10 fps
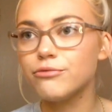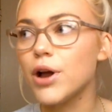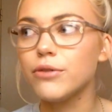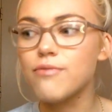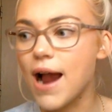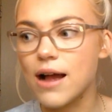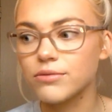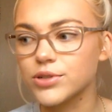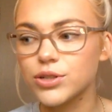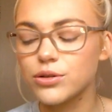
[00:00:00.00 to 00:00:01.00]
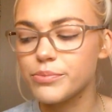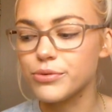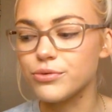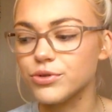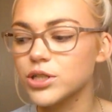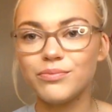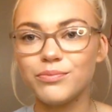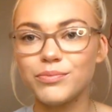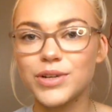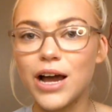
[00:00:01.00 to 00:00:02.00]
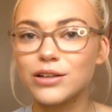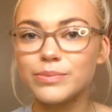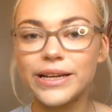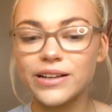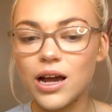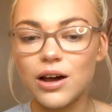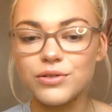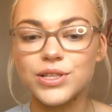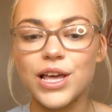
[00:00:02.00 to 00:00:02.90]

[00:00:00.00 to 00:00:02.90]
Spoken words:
around the board. Girls being girls,